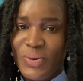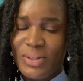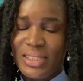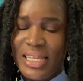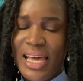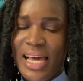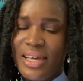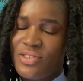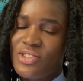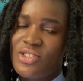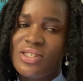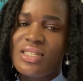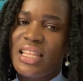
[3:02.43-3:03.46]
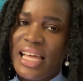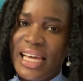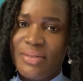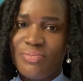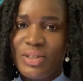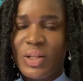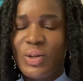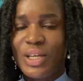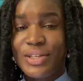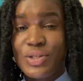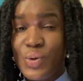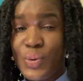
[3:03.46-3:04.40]
go there and you just like be
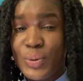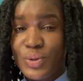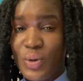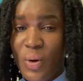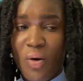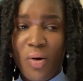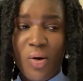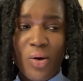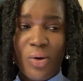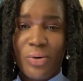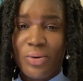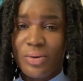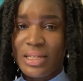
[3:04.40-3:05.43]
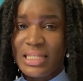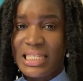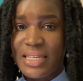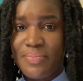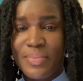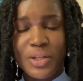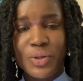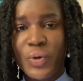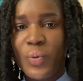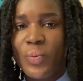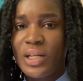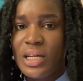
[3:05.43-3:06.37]
looking so dull or timid.
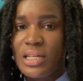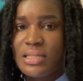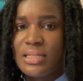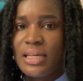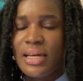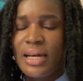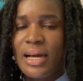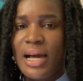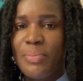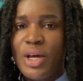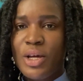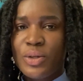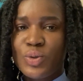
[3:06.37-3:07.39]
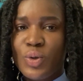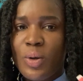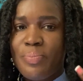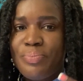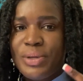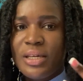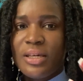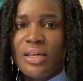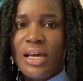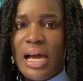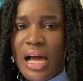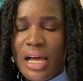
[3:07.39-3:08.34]
No, when I say calm, don't
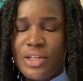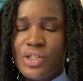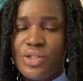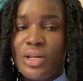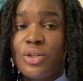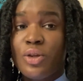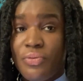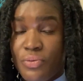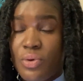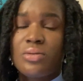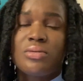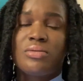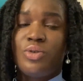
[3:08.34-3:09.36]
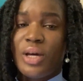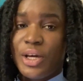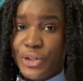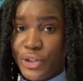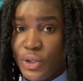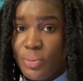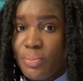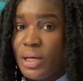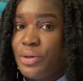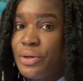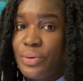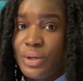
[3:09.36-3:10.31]
be anxious. Of course, you are
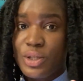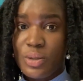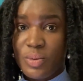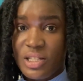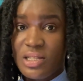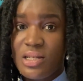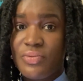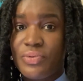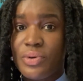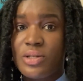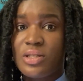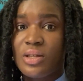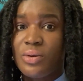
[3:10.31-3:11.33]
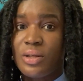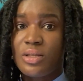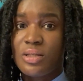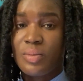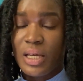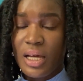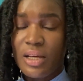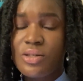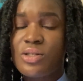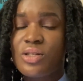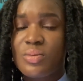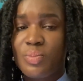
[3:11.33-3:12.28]
human, you're going to be nervous, you're going to be
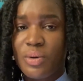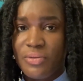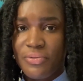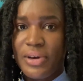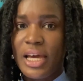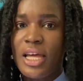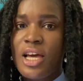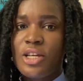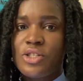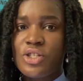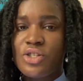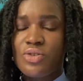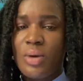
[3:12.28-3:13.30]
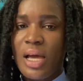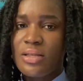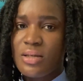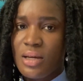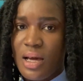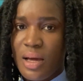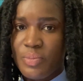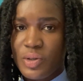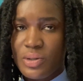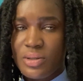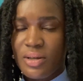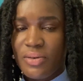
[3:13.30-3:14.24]
anxious, but fine. Just try to calm
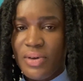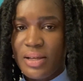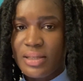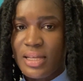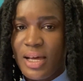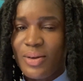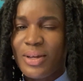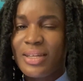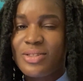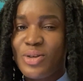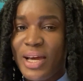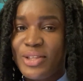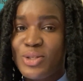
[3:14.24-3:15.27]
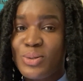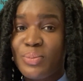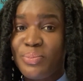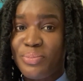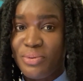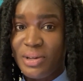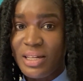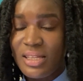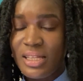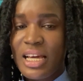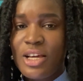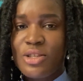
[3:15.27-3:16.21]
yourself down. Try to
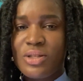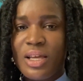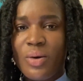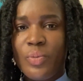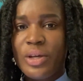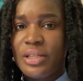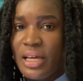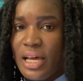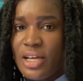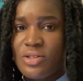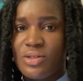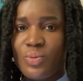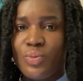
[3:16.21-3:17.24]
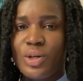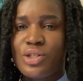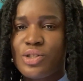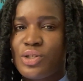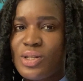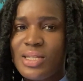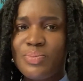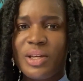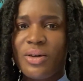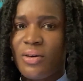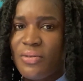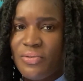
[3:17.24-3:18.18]
breathe so that when they ask you the question, just
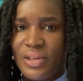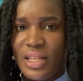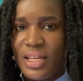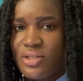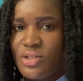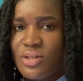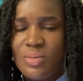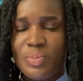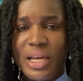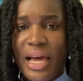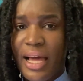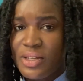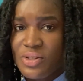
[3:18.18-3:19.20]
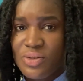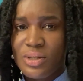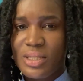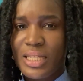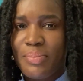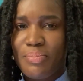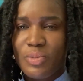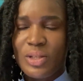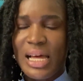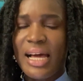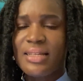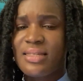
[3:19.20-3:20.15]
be confident. Just be answering them.
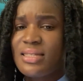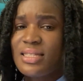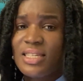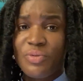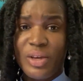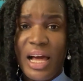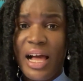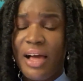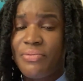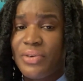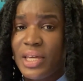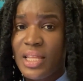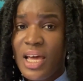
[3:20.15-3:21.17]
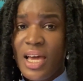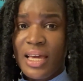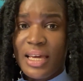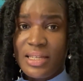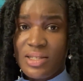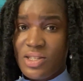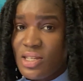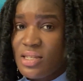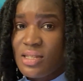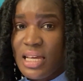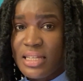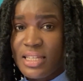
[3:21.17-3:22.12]
Act as if you're having a
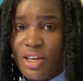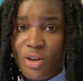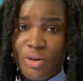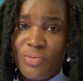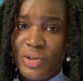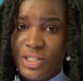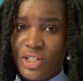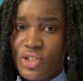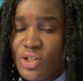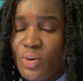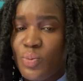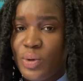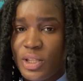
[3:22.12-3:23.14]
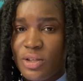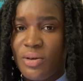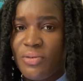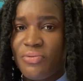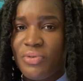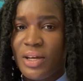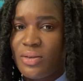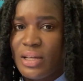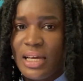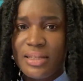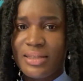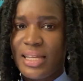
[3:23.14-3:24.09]
chit chat, a conversation with your friend,
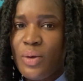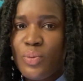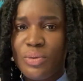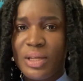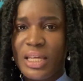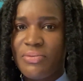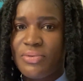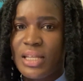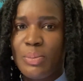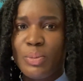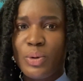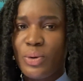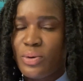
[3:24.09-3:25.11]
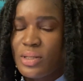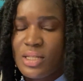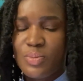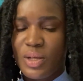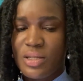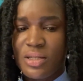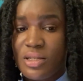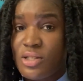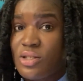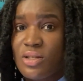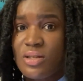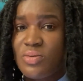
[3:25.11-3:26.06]
and that will give them, oh, this person
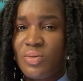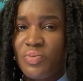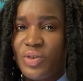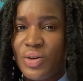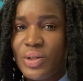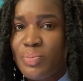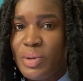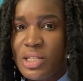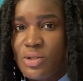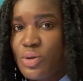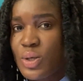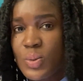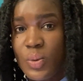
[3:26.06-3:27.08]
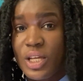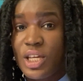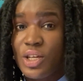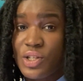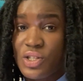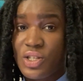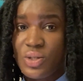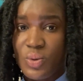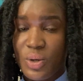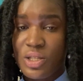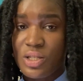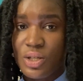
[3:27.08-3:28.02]
is just real. The person knows what he or she is
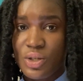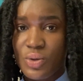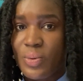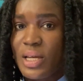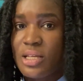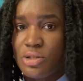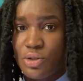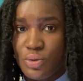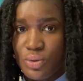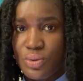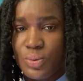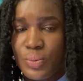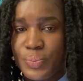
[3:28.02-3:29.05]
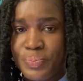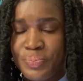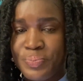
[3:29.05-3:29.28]
going to the US to do.